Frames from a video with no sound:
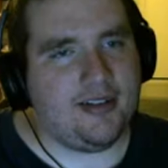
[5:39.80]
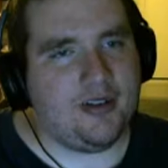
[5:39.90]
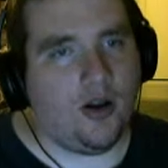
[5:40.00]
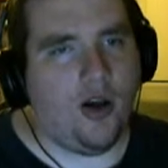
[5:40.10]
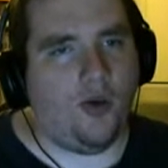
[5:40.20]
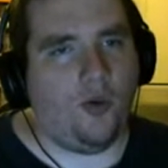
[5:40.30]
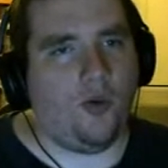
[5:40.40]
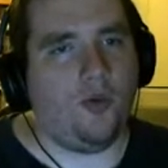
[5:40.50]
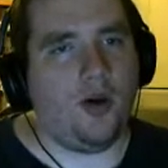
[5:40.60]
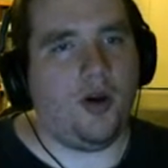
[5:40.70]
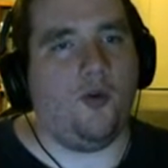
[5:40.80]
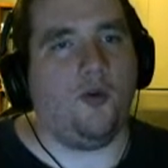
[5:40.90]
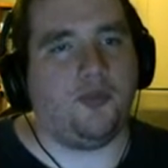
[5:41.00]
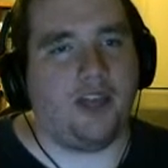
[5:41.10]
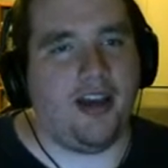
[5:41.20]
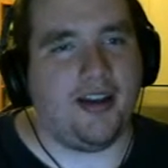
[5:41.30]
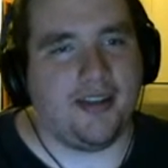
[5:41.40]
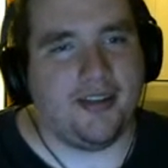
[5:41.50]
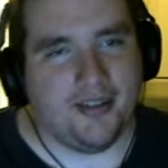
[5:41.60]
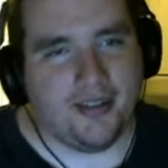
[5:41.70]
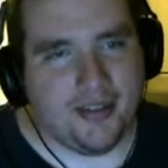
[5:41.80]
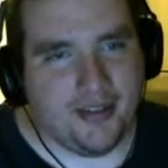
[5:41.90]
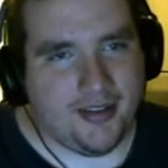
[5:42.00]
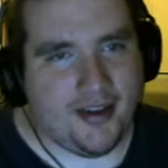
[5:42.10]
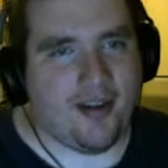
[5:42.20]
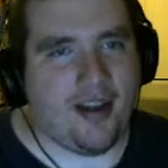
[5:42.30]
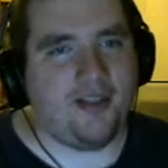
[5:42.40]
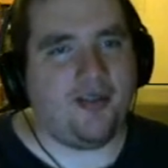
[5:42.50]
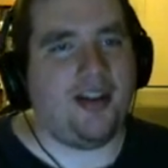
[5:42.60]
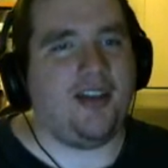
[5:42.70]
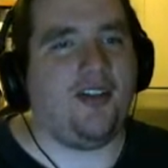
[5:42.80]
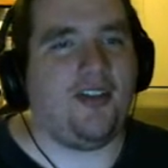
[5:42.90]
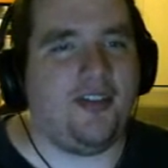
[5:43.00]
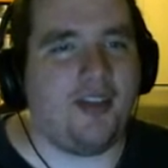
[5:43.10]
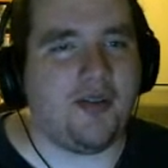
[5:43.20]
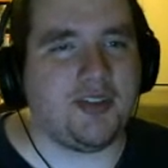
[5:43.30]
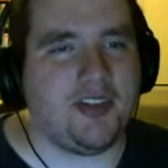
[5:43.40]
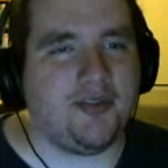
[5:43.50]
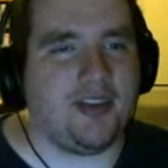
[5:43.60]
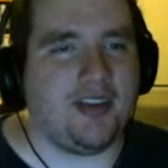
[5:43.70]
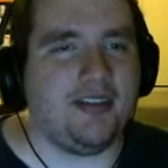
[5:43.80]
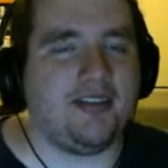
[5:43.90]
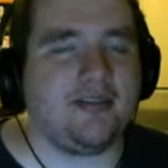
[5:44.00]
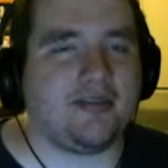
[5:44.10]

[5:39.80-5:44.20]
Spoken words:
Oh! Whoa! Blood! Alright, well, that was something then.